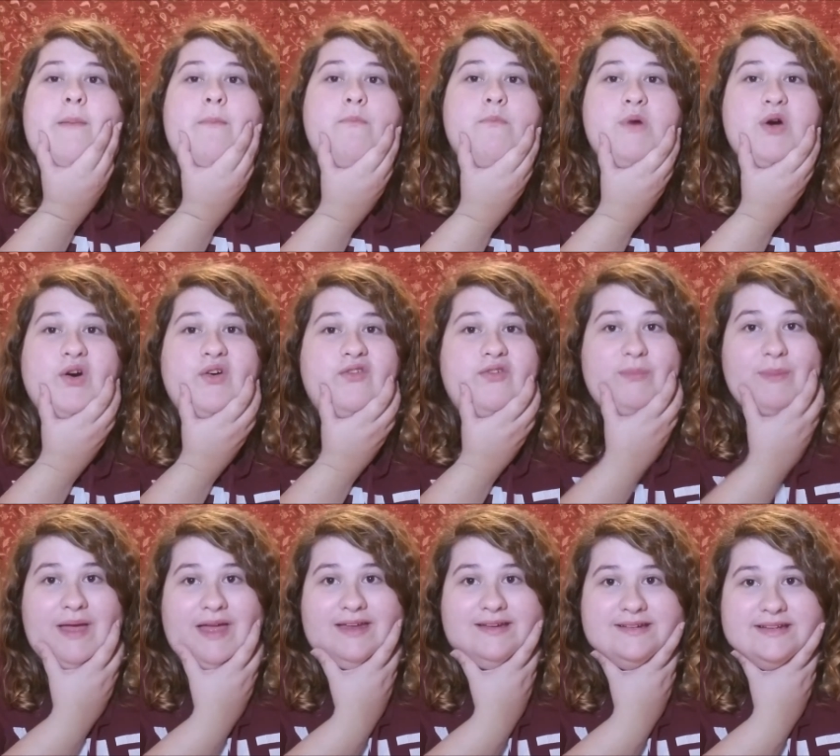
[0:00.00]

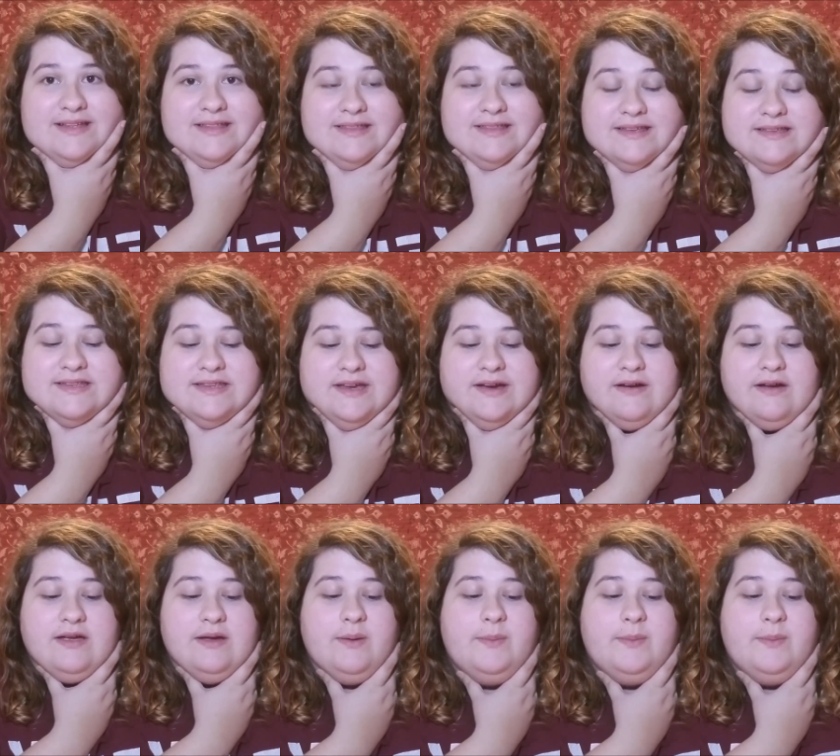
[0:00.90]
movement this year heal